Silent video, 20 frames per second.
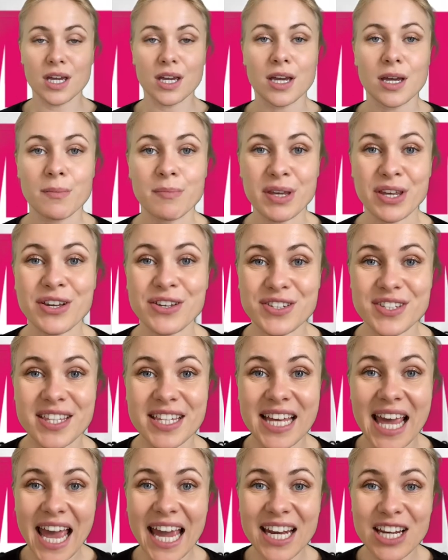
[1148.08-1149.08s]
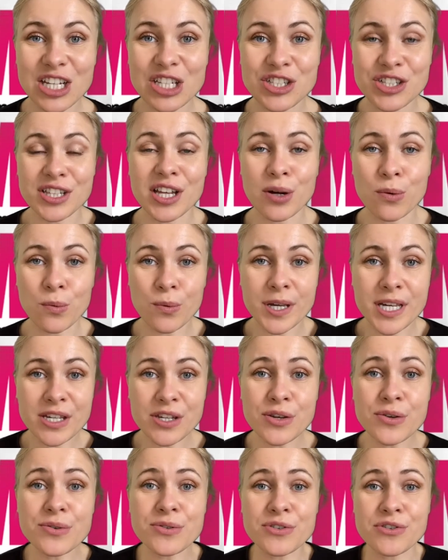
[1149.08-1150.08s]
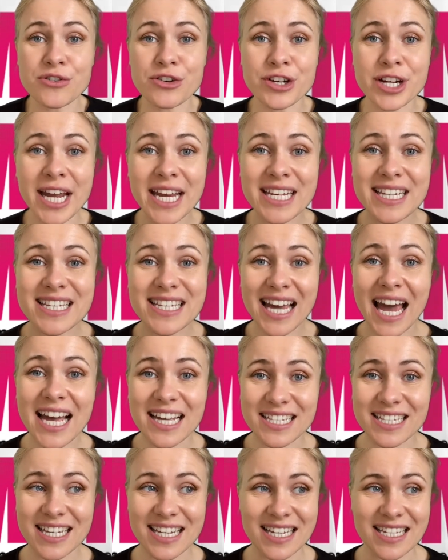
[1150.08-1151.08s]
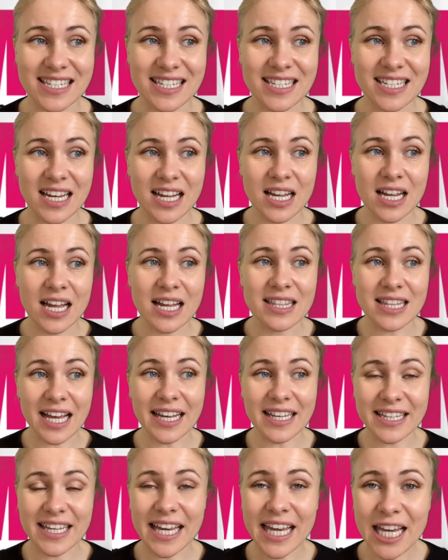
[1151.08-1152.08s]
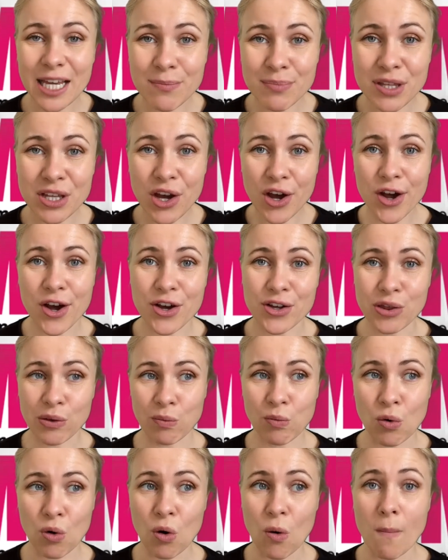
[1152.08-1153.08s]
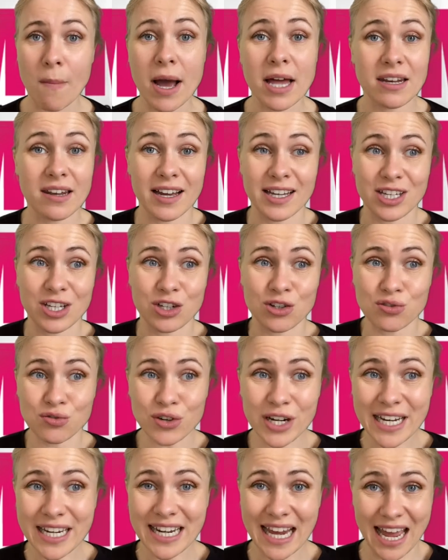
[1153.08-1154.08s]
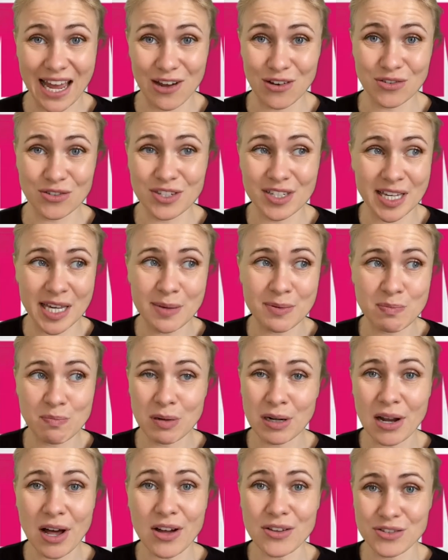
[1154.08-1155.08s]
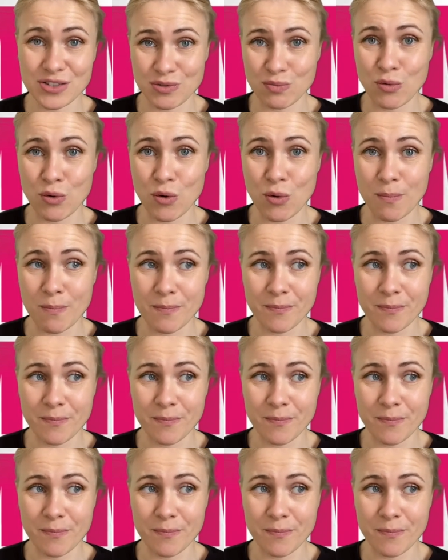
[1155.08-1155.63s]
because the energy that we use create gases that keep the Earth warm, like a greenhouse keeps plants warm.